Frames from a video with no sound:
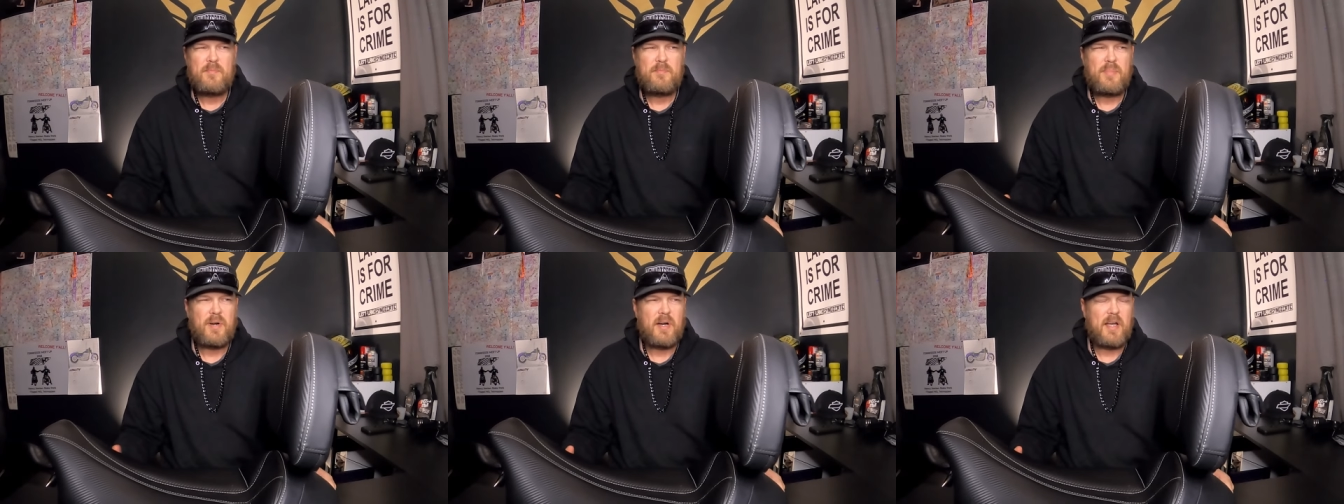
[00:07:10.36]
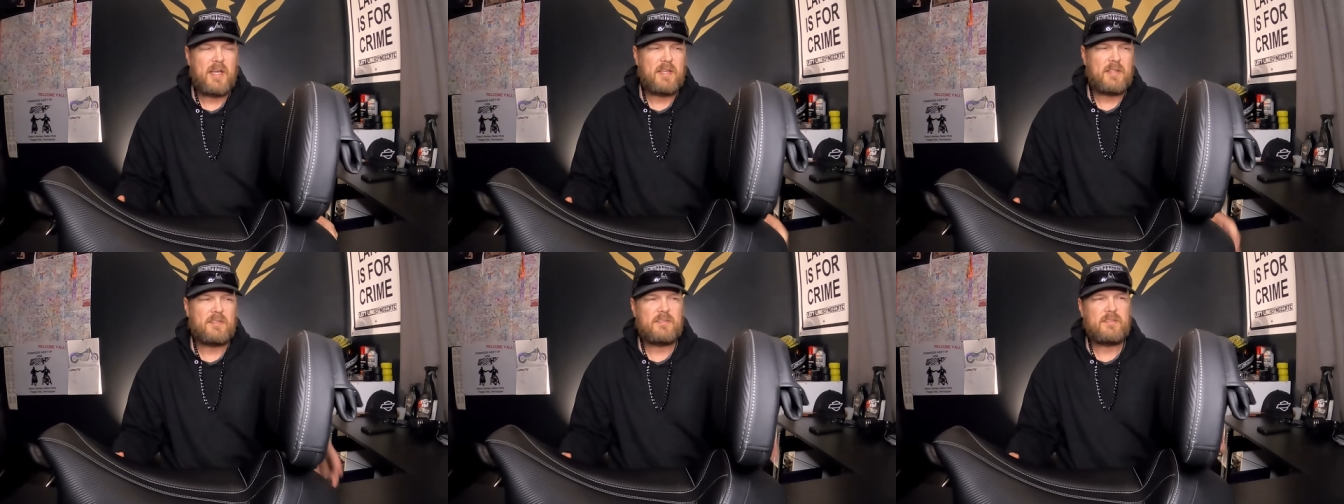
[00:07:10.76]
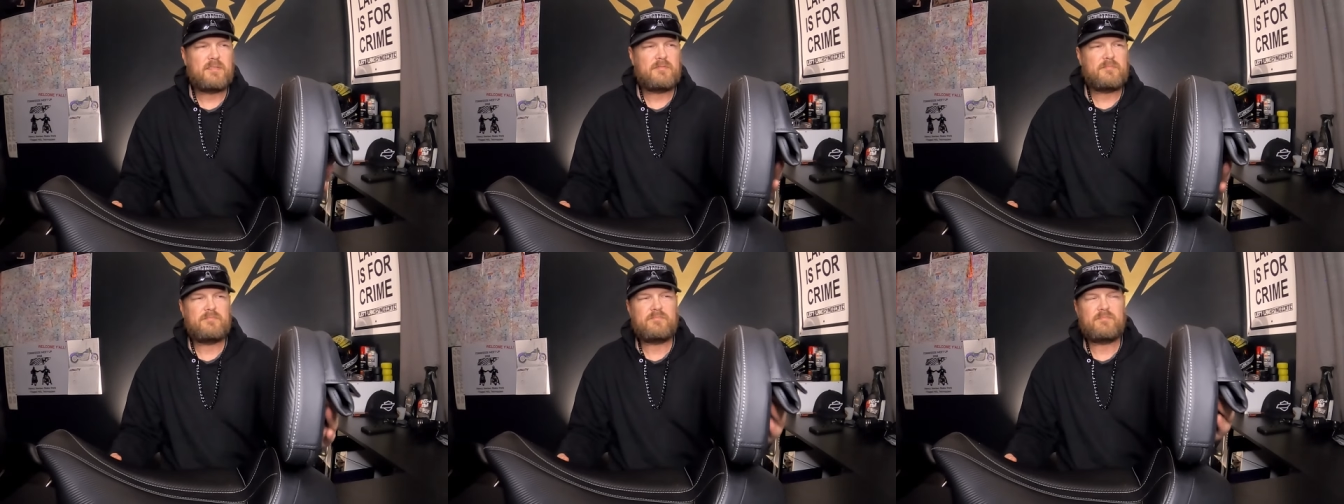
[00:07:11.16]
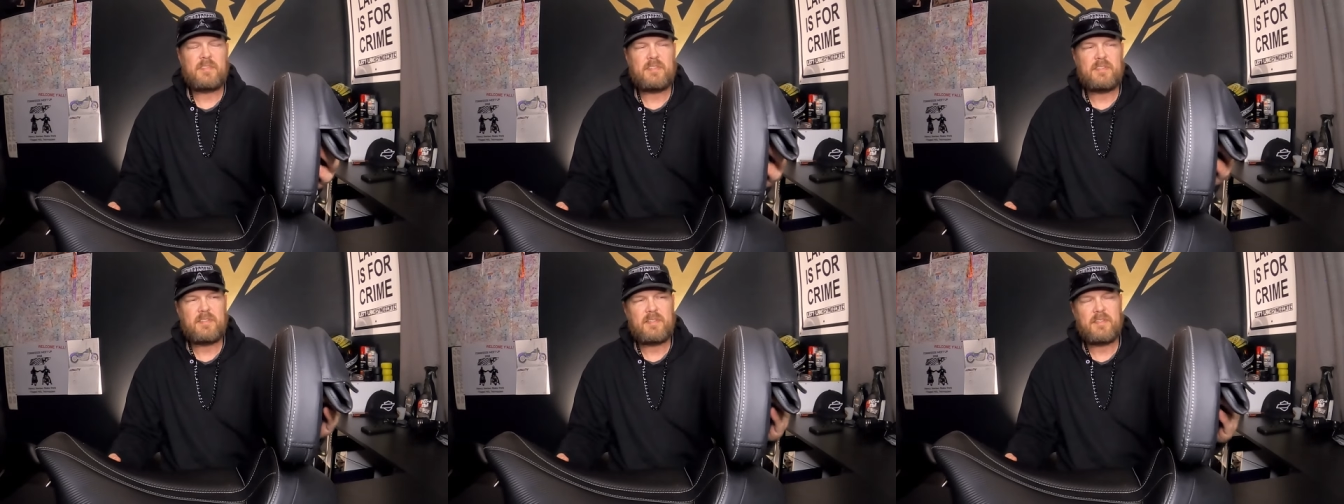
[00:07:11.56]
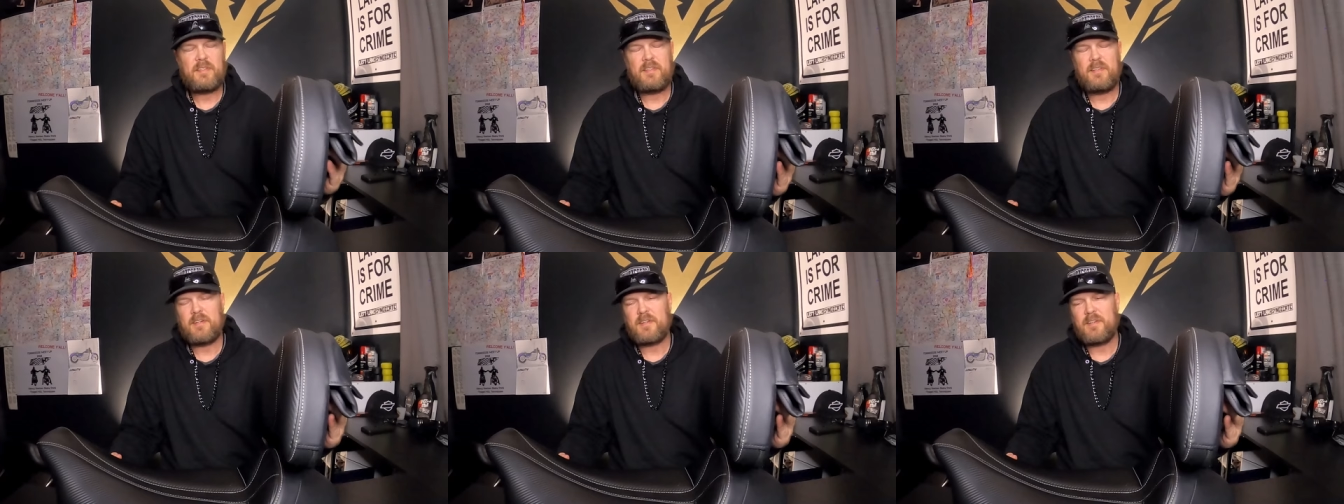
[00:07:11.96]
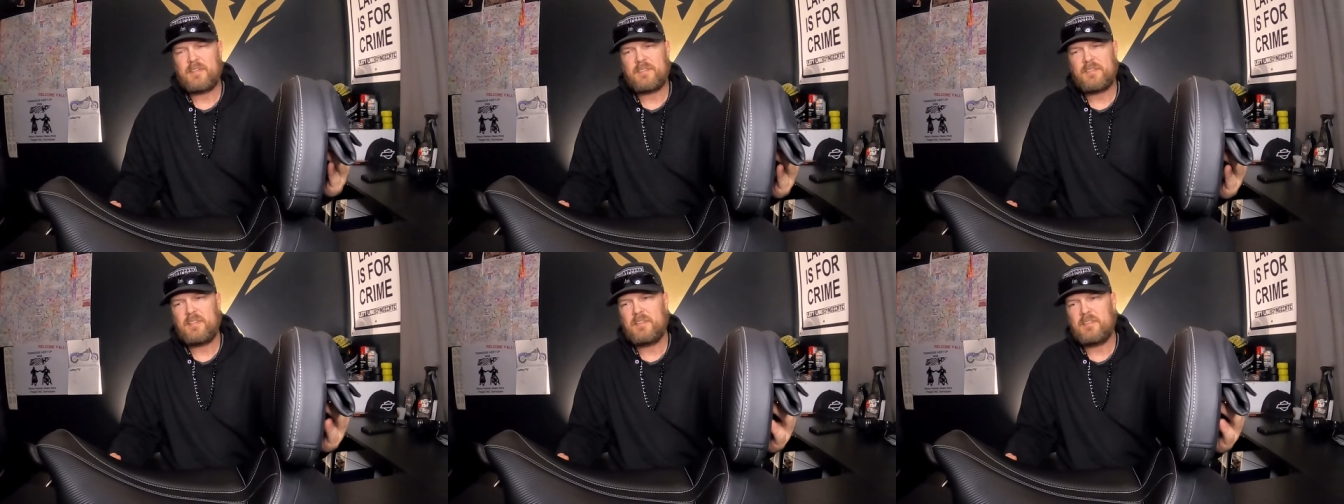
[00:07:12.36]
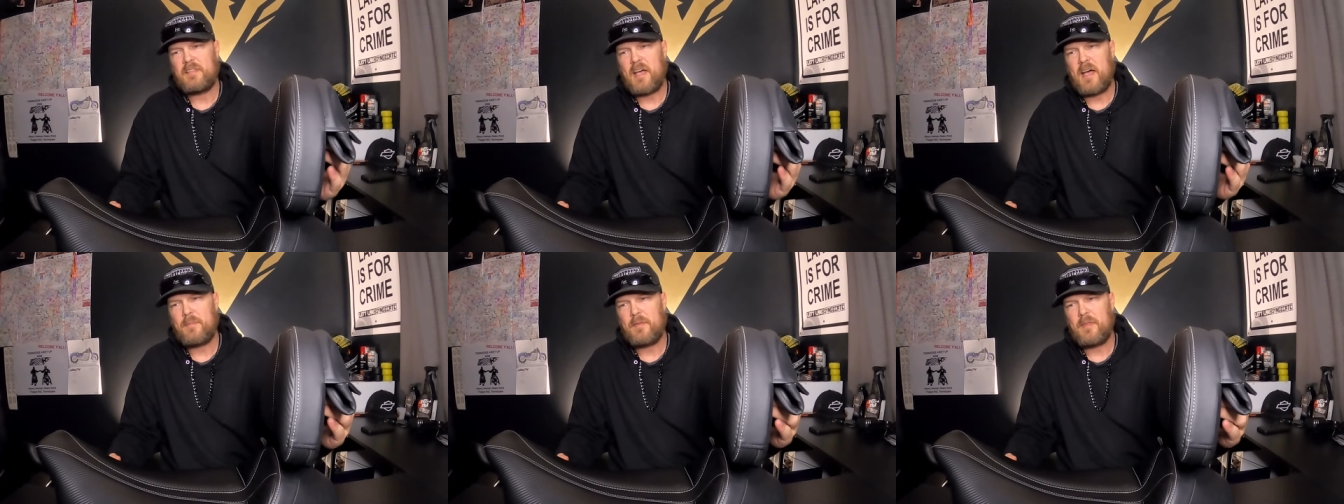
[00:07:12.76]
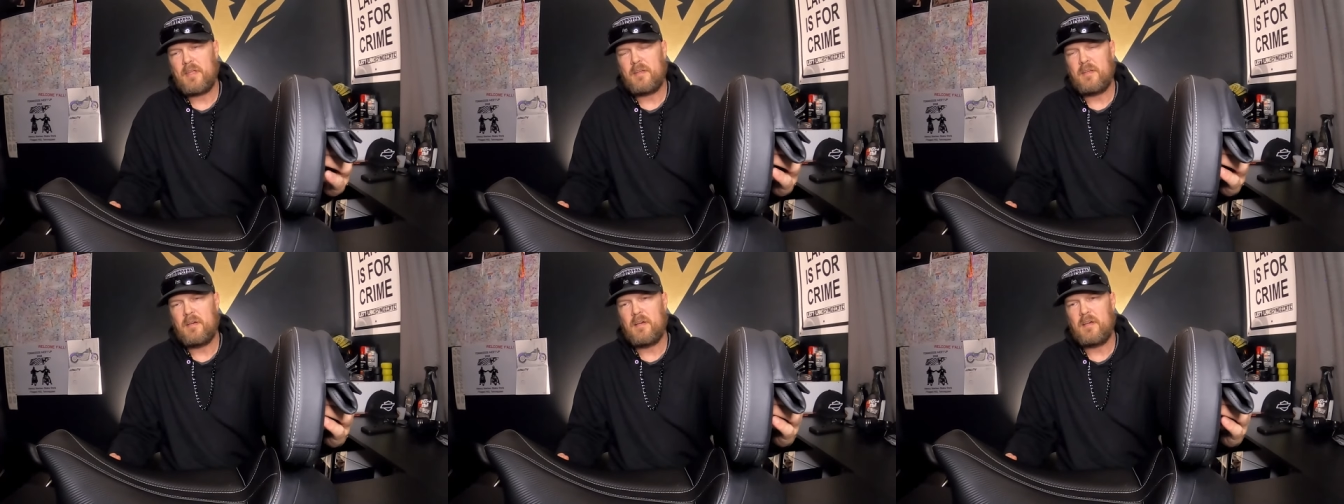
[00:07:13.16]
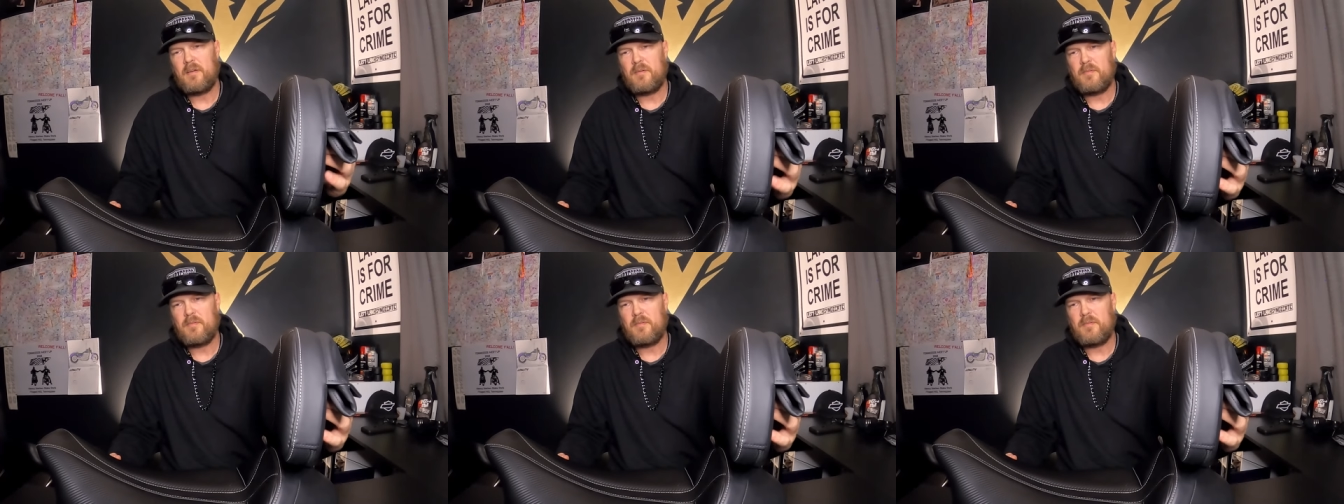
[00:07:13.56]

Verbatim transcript: but you're gonna see the top of that nut